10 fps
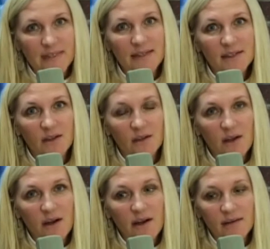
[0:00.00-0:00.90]
That's a
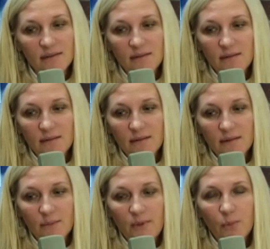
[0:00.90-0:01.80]
lot.
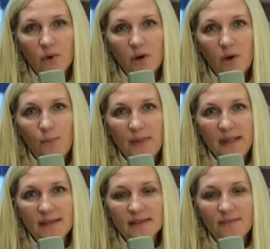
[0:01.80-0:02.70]
I mean, we're all
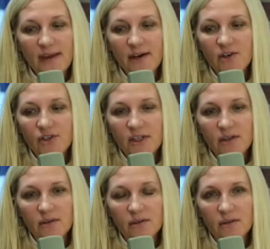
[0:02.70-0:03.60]
beings of energy.
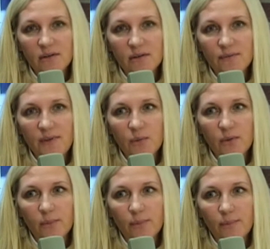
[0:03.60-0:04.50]
If you
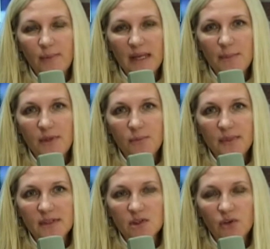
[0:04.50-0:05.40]
were a baby, you'd be
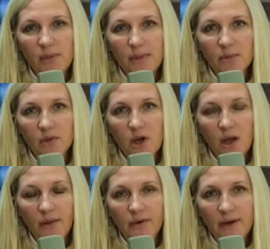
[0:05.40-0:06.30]
screaming with
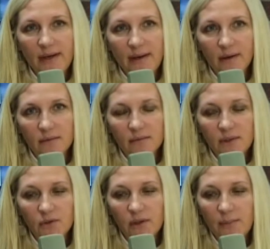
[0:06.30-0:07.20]
colic right now. You
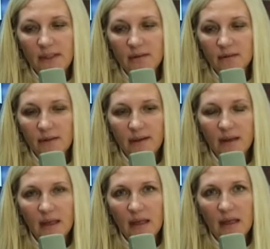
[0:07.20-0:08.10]
know what I mean? Like,
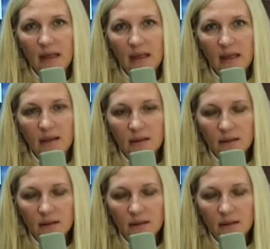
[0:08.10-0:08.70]
ah!